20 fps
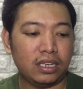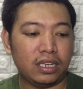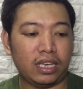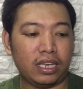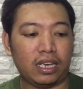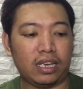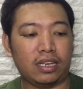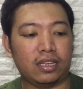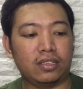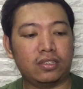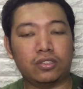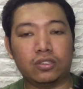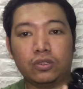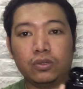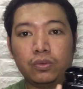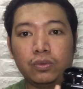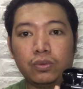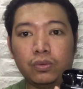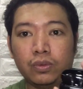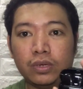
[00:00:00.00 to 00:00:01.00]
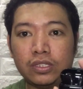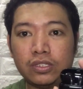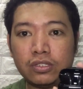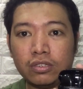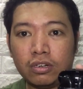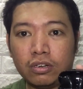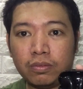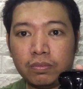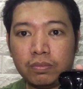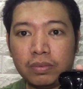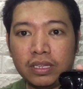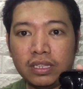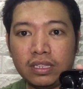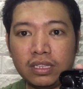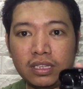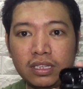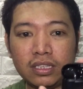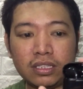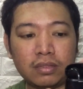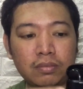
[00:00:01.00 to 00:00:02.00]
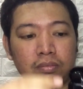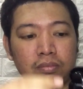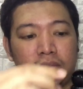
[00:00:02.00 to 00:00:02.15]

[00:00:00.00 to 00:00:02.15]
Yeah. So once you open it,